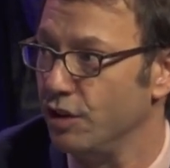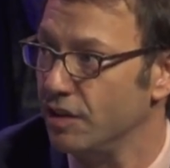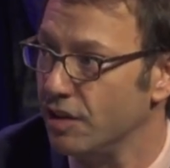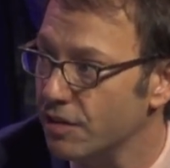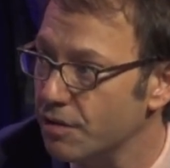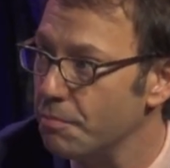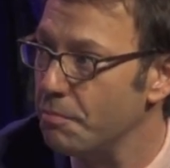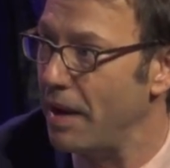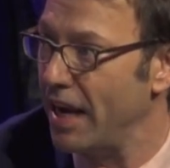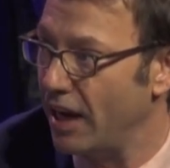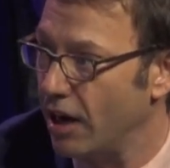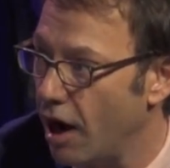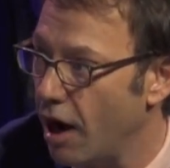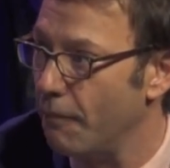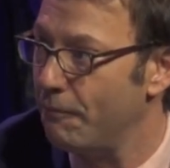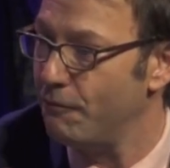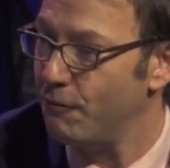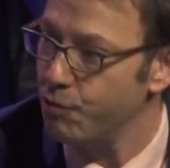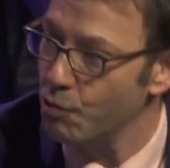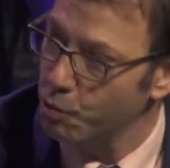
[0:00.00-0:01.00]
It doesn't make
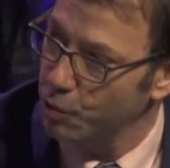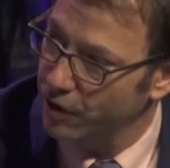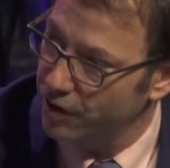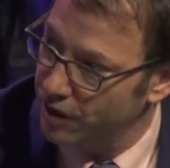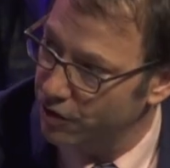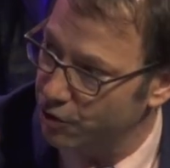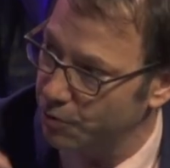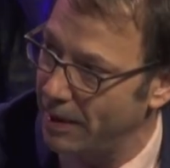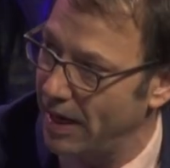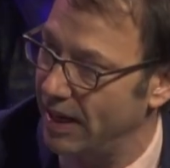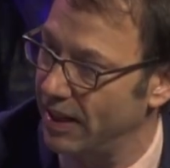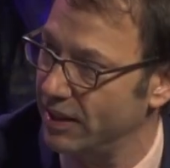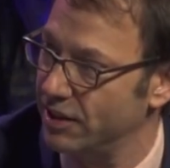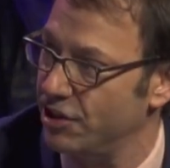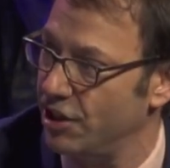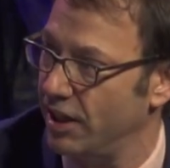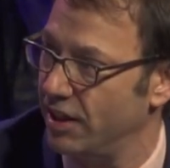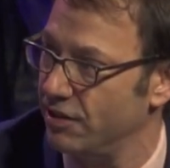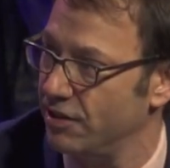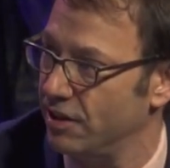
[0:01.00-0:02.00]
up for the they, dramatic
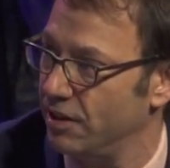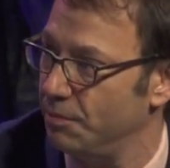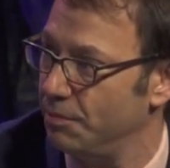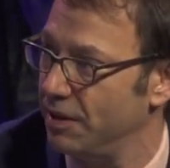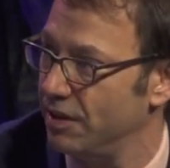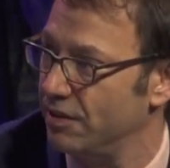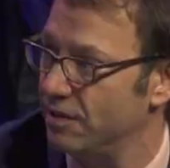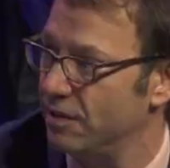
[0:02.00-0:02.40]
change in the. They don't